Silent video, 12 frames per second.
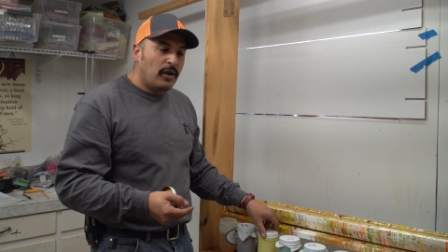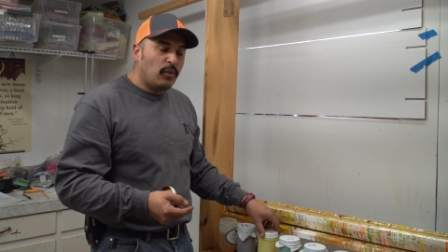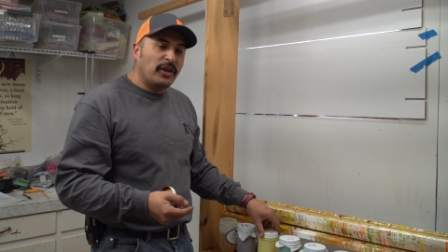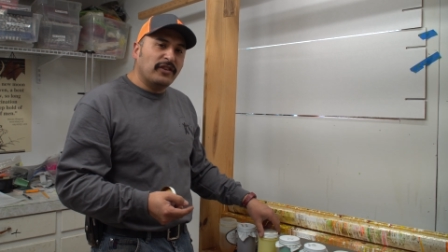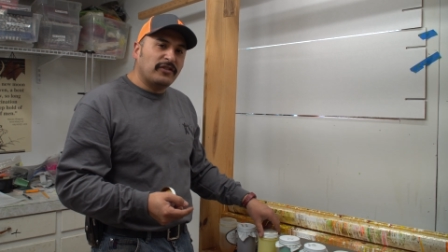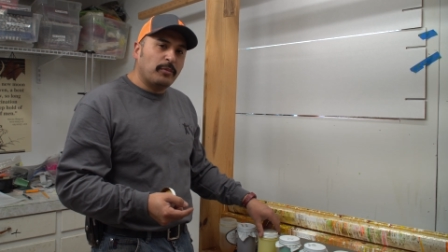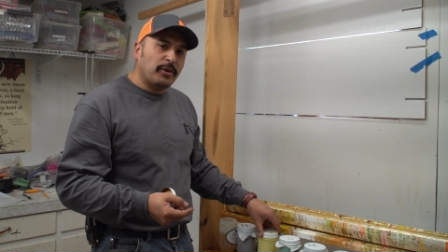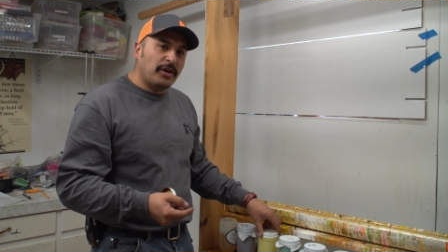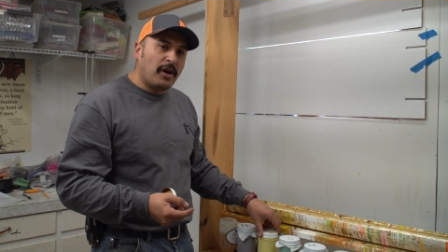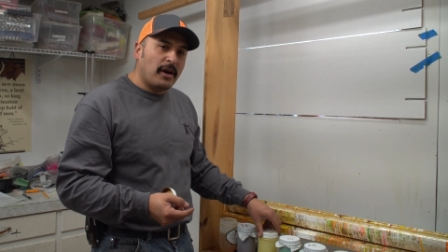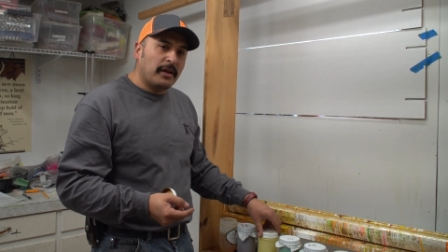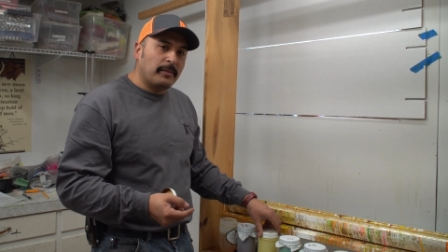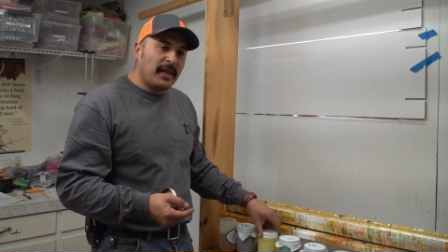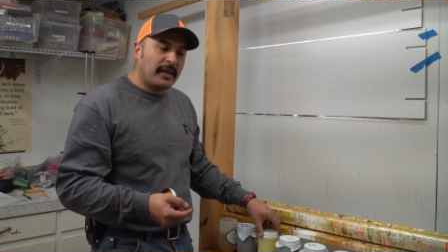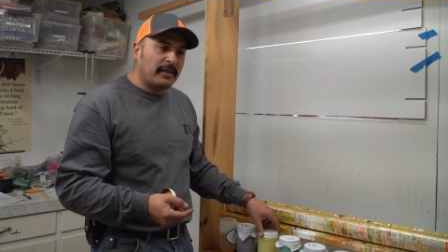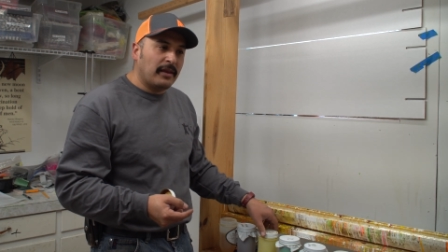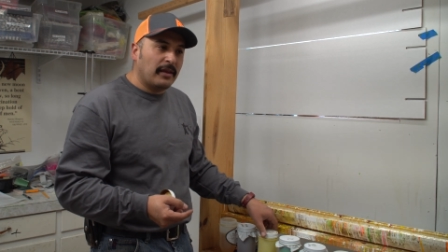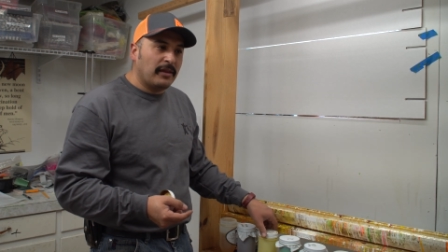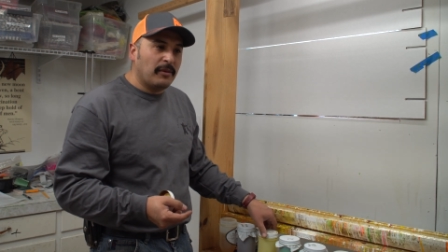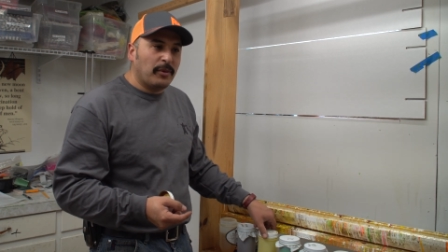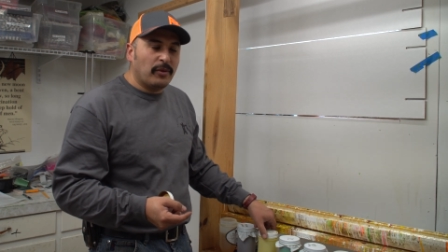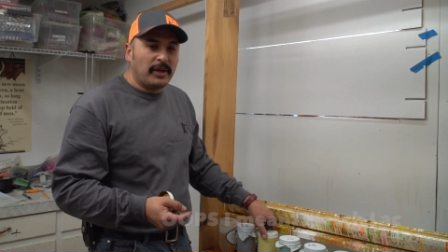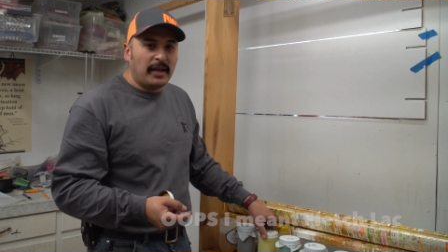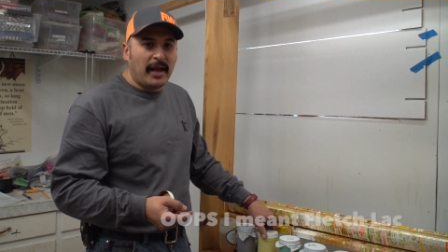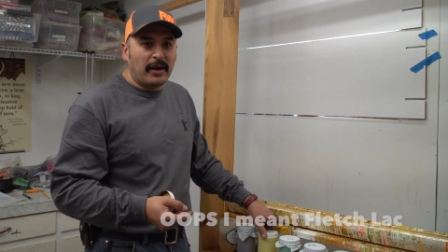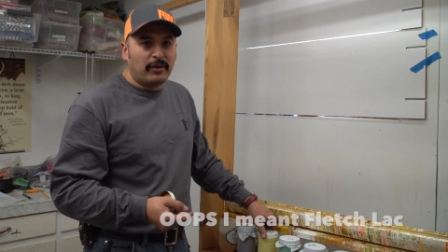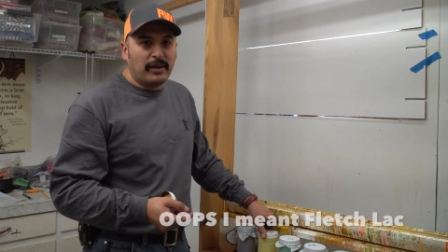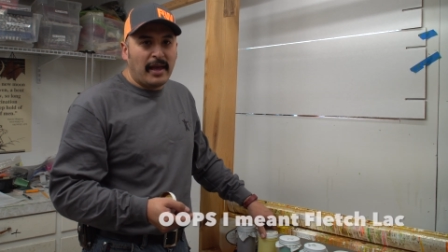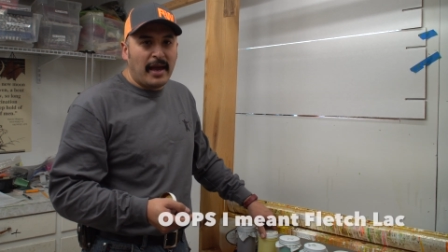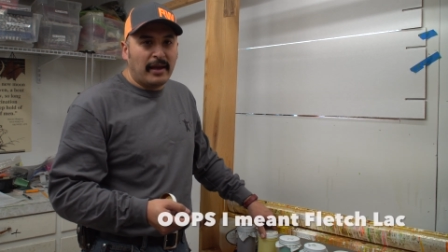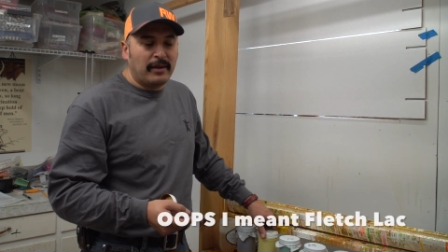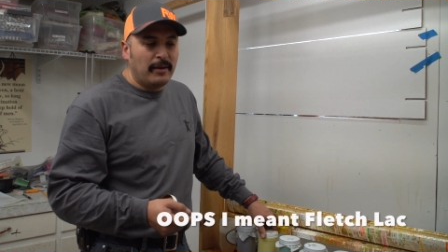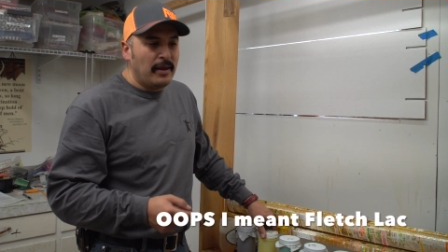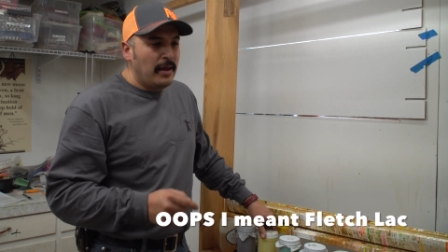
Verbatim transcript: we used to put on them, like the, the Bohning Acrylac.